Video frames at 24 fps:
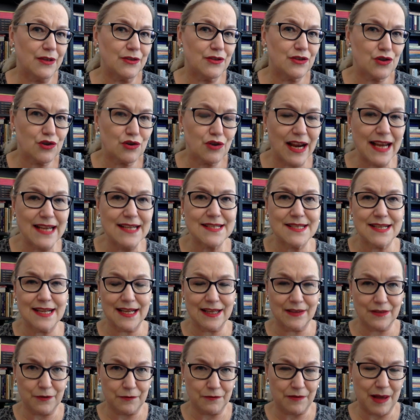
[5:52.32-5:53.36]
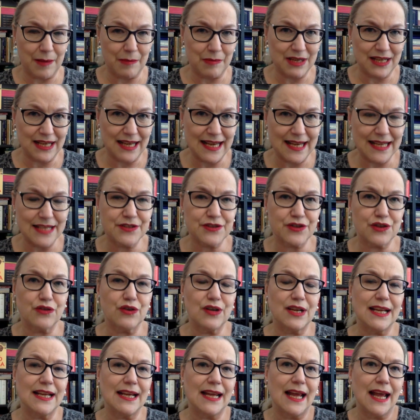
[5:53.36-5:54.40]
tracing the family
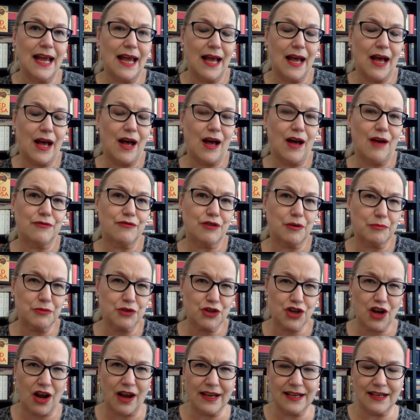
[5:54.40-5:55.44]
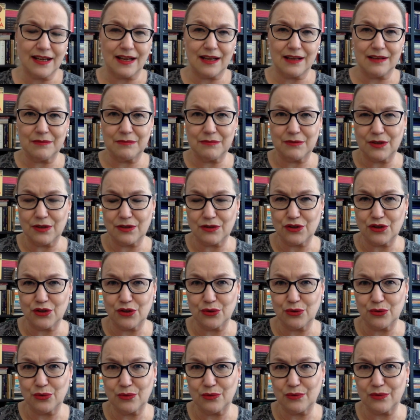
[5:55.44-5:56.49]
history from China
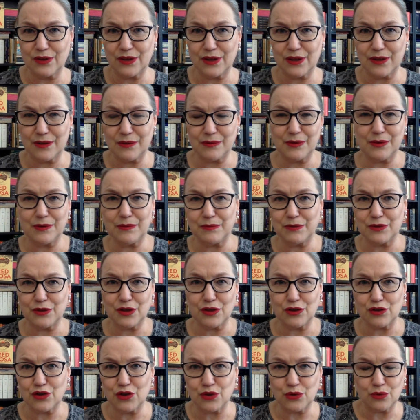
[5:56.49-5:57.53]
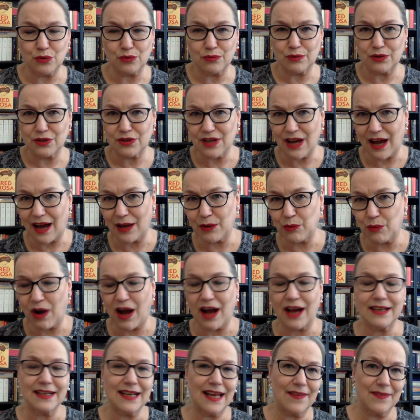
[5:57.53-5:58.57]
to
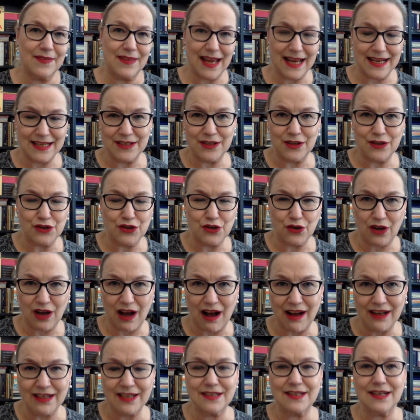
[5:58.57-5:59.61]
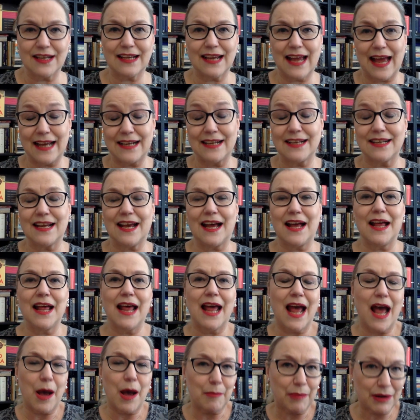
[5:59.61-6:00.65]
Taiwan and then to Canada,
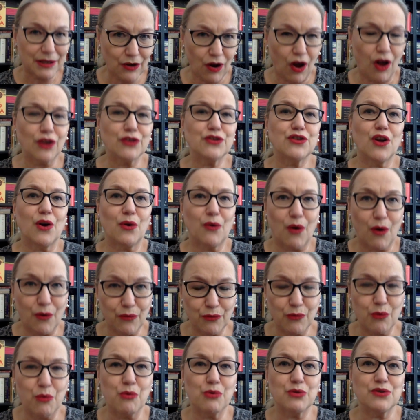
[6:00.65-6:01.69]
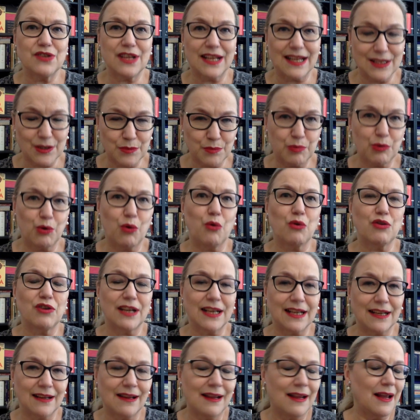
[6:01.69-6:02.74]
but also, of course,
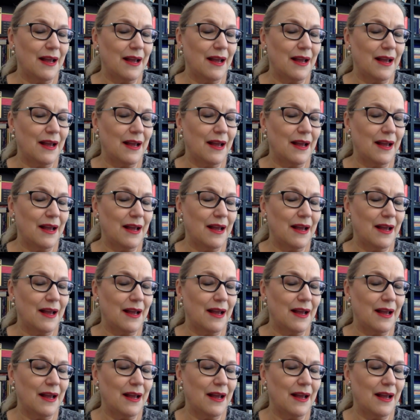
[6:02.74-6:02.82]
exploring